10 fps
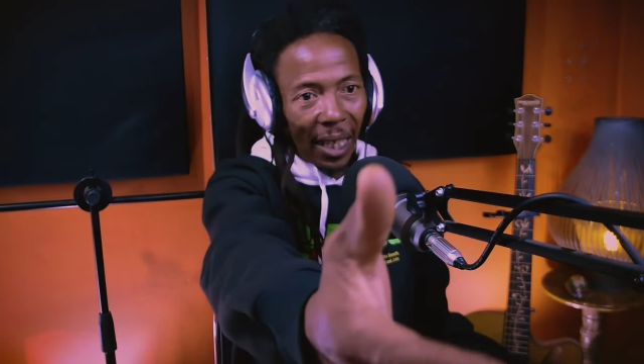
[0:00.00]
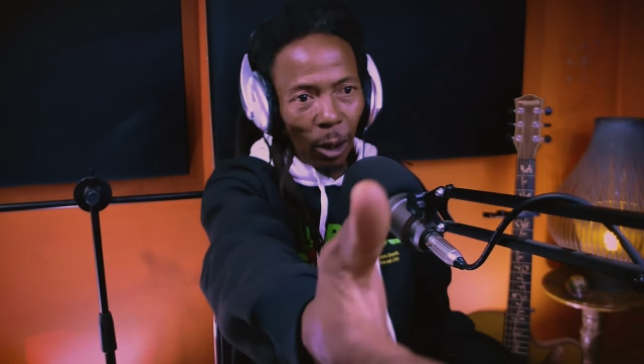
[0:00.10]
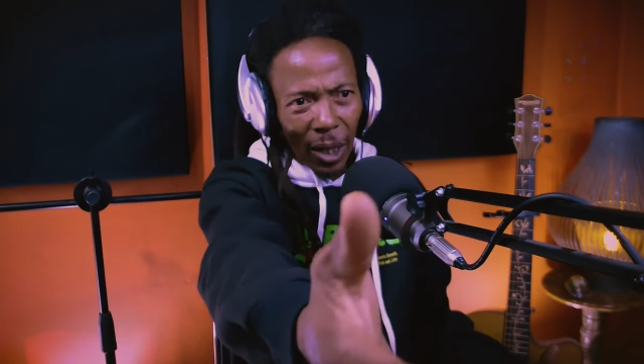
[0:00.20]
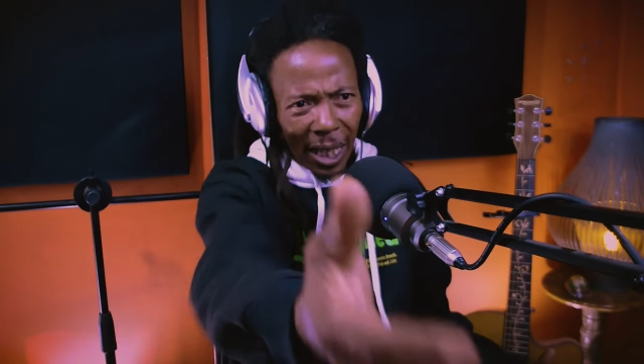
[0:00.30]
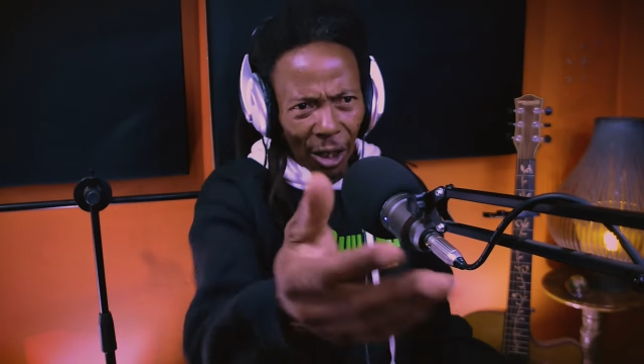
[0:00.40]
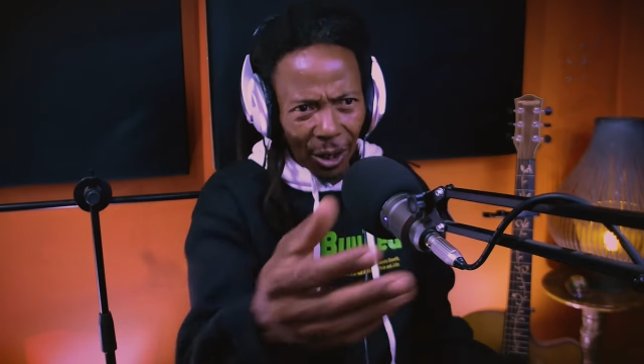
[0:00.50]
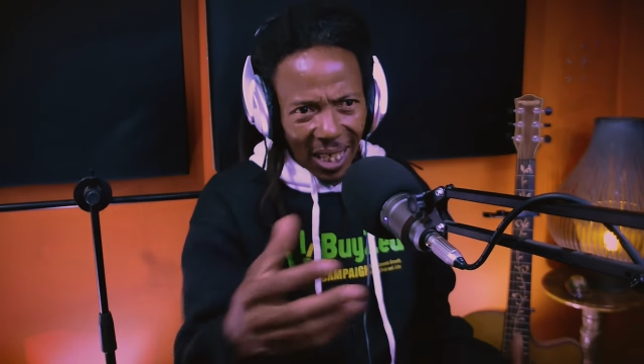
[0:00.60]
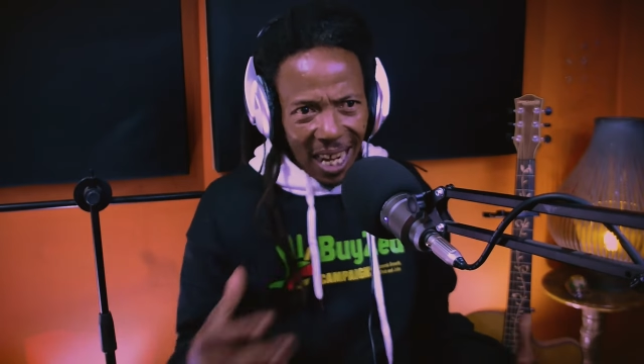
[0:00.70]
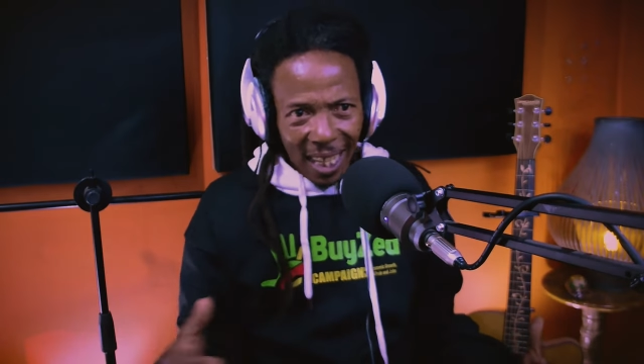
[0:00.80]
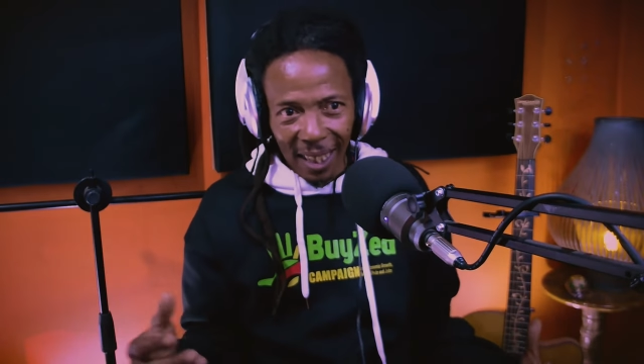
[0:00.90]
they look at
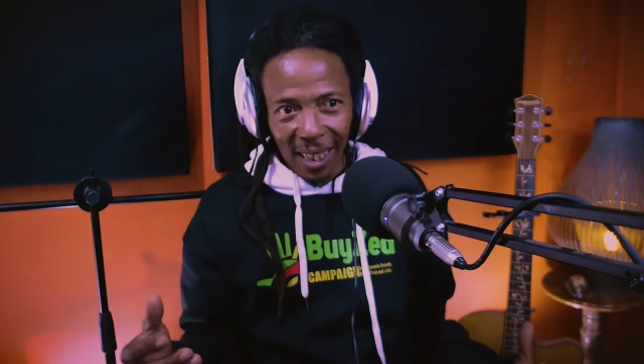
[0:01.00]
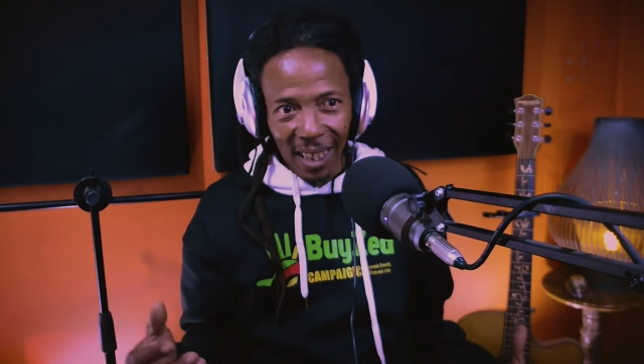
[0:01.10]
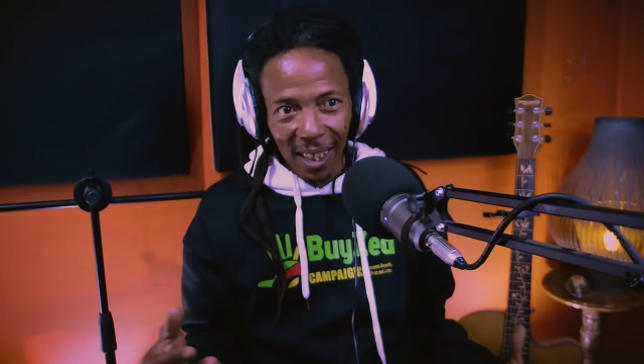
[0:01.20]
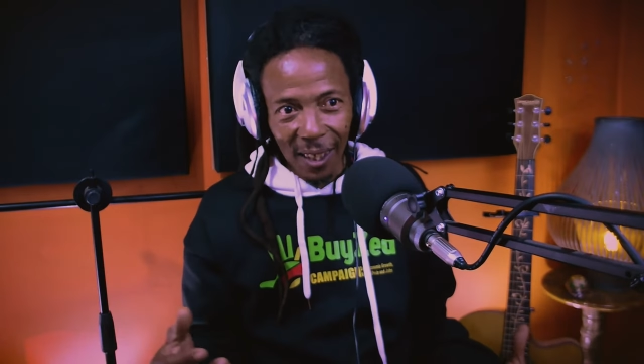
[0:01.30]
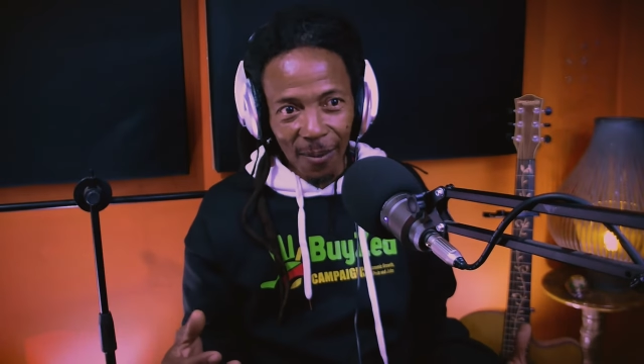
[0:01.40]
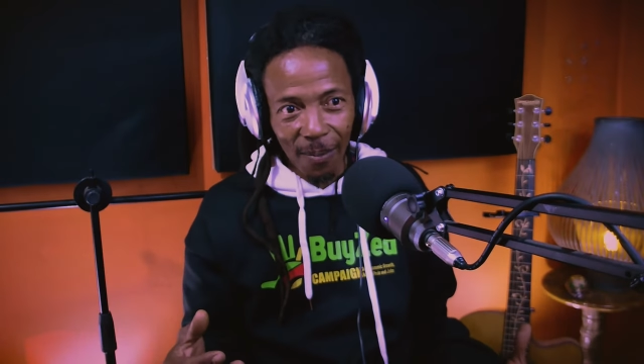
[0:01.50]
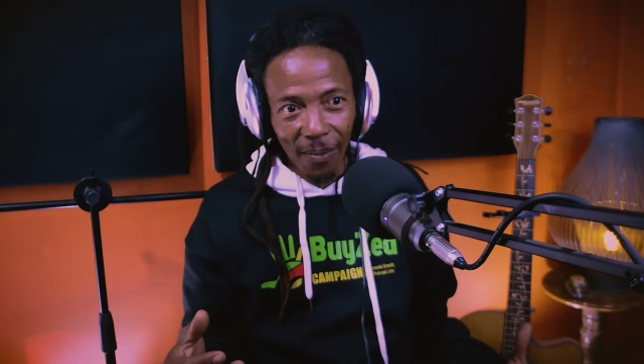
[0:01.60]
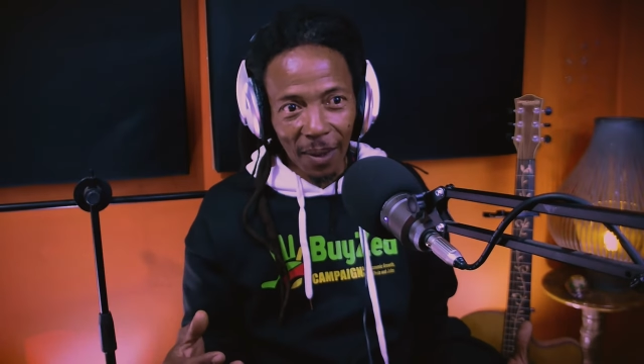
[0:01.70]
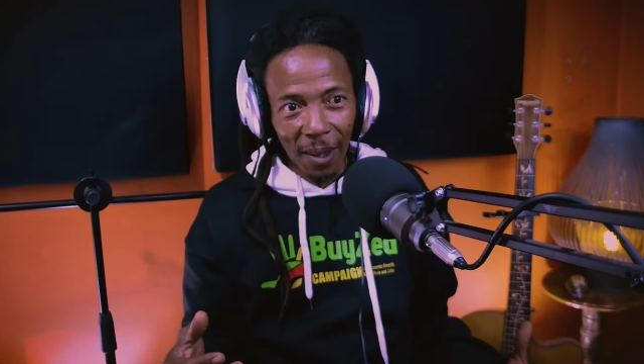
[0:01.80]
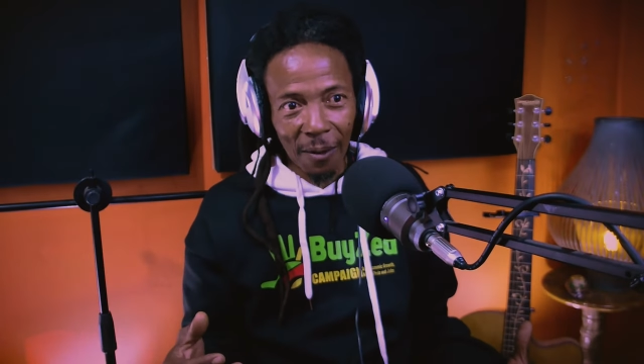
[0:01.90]
your jacket,
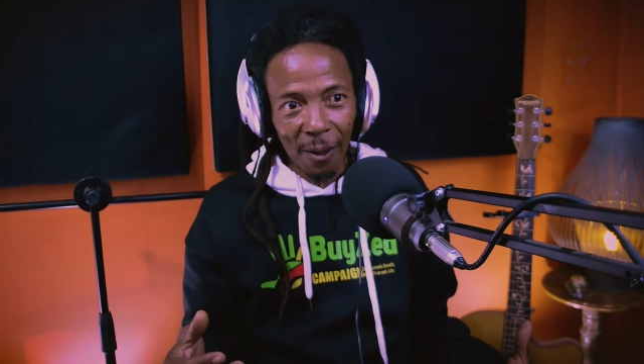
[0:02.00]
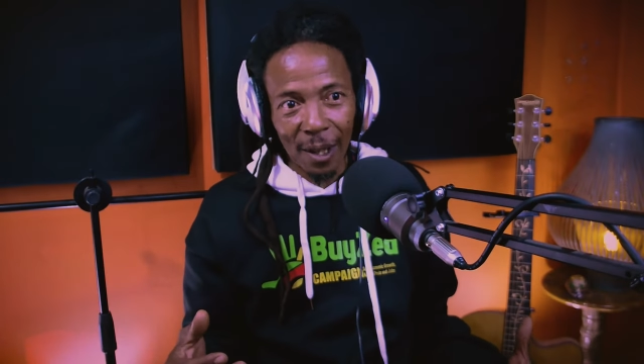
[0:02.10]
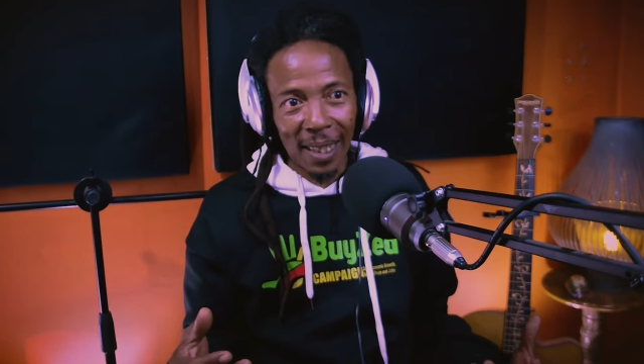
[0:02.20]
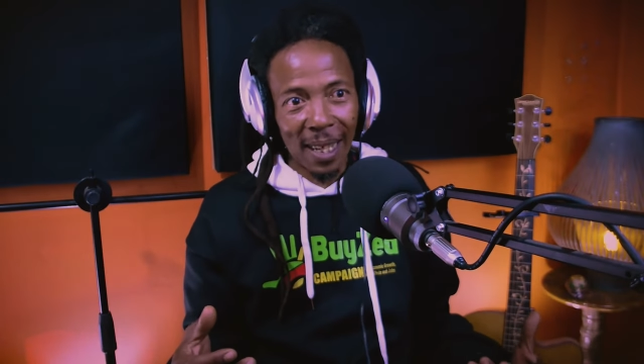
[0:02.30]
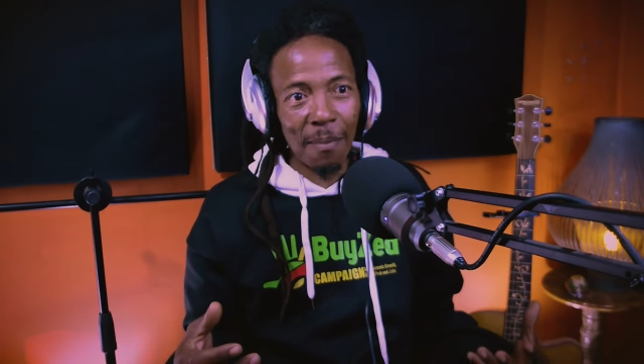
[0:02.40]
for